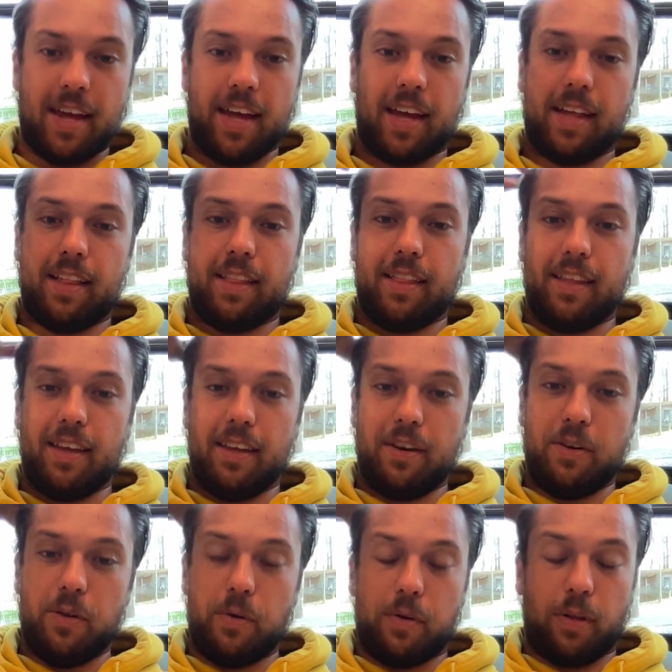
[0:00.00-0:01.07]
and the
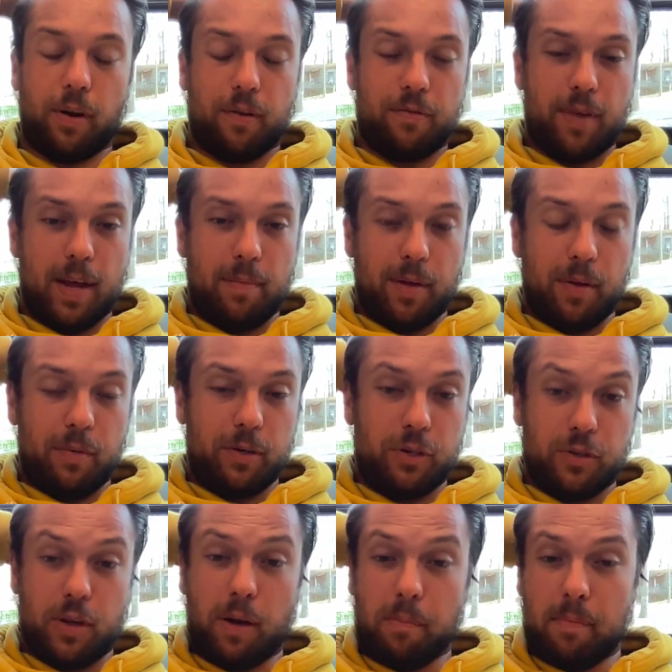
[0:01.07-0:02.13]
nuclear family which
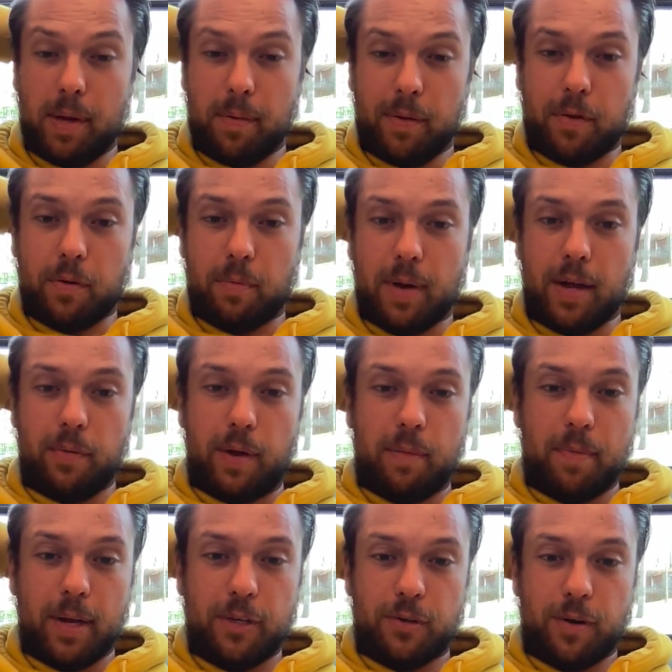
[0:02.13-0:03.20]
is all biblical by the way
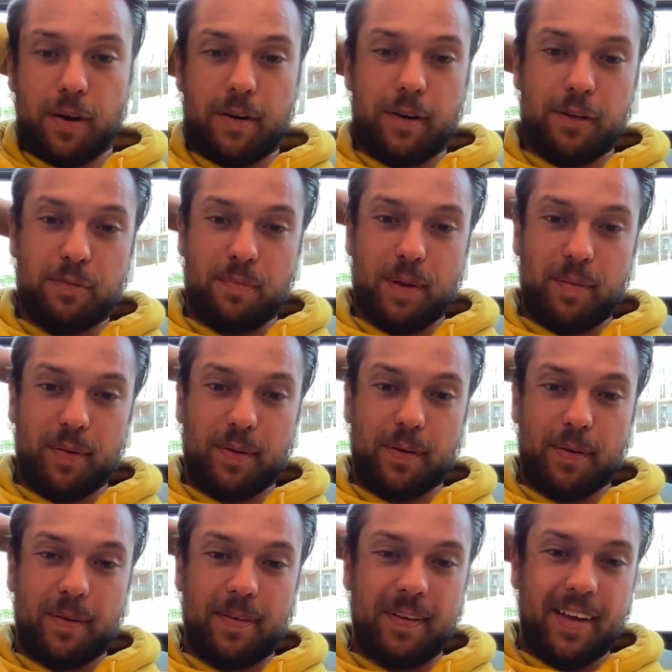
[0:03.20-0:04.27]
patriarchy is
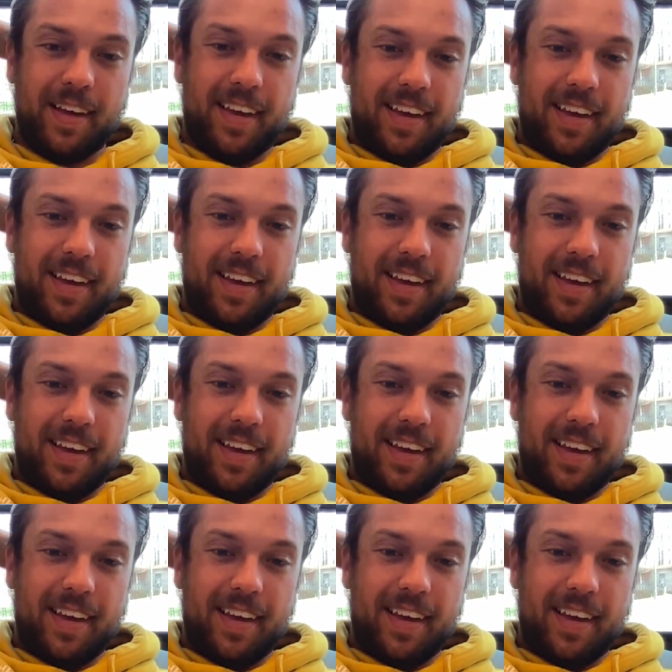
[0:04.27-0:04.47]
biblical